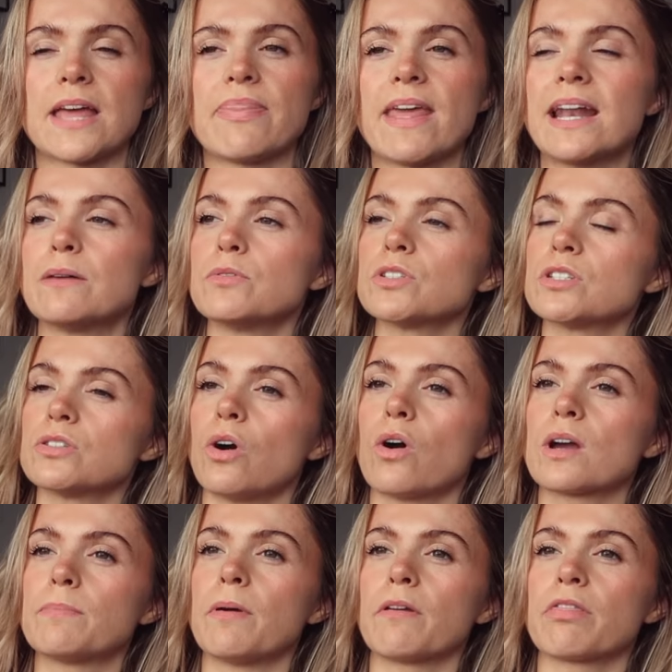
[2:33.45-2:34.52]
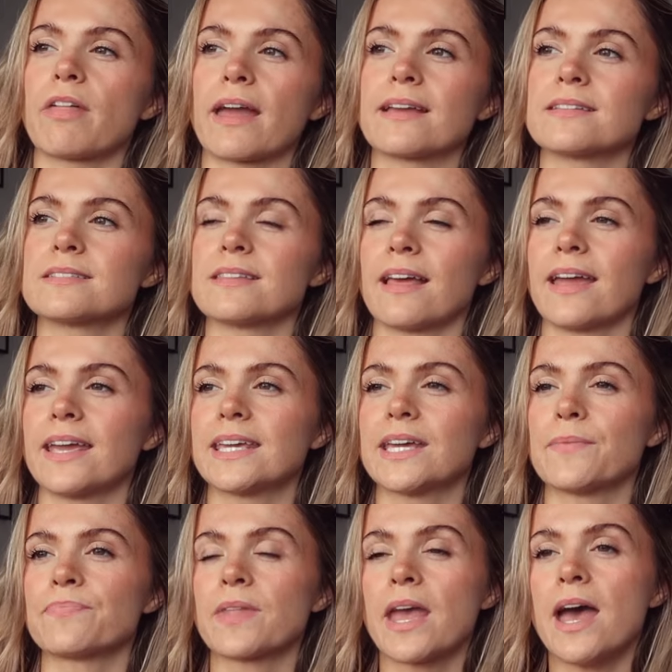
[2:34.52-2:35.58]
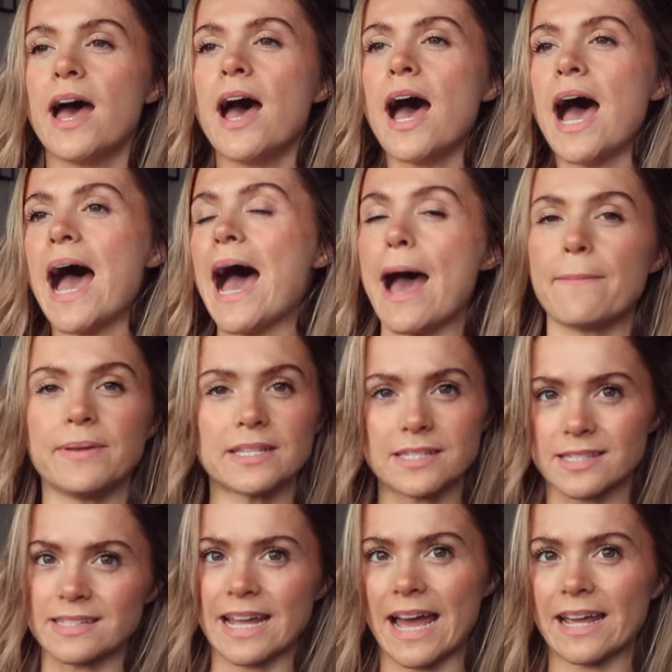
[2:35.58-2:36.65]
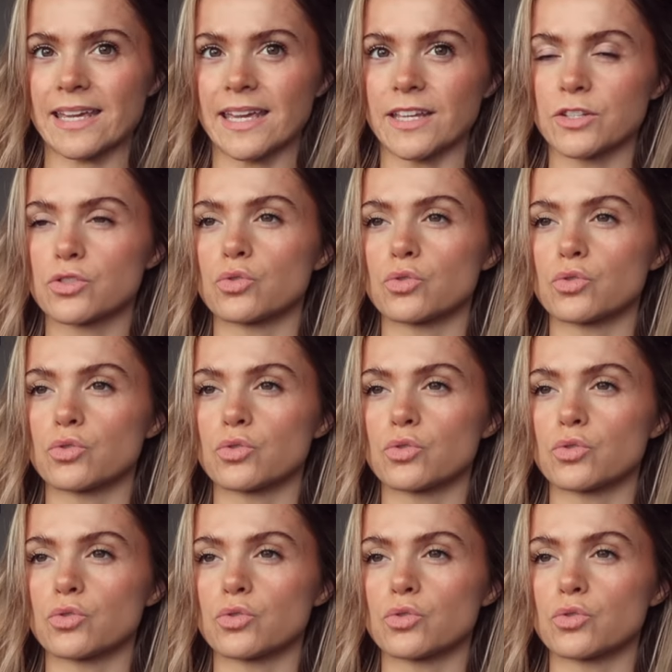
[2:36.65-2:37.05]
And then I want to talk about things like habit stacking.